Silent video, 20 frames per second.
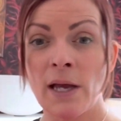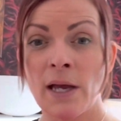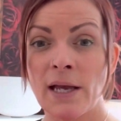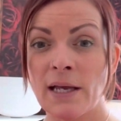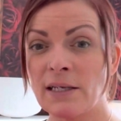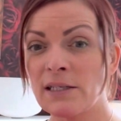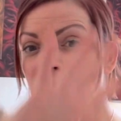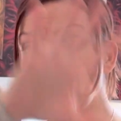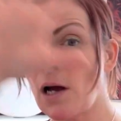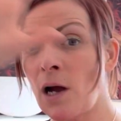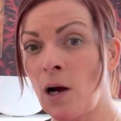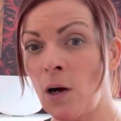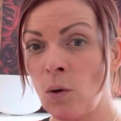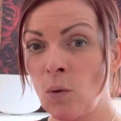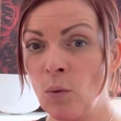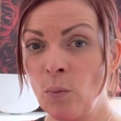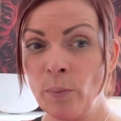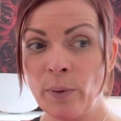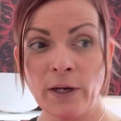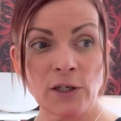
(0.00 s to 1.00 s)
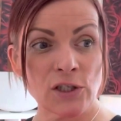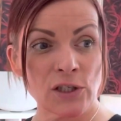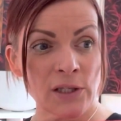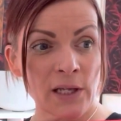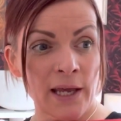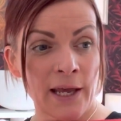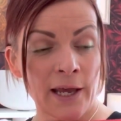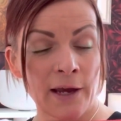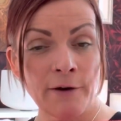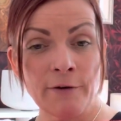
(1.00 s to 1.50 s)
It's the whole picture,
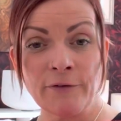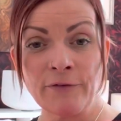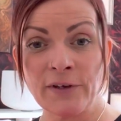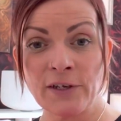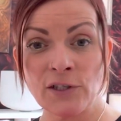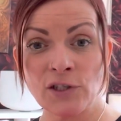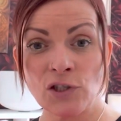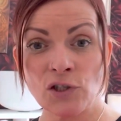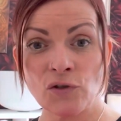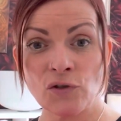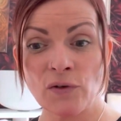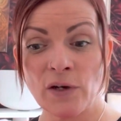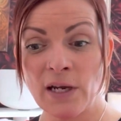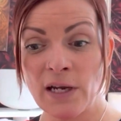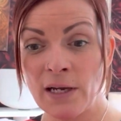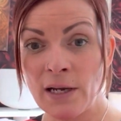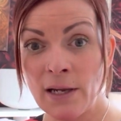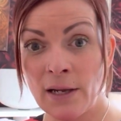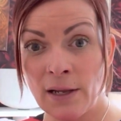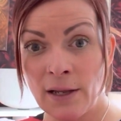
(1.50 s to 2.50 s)
the health history,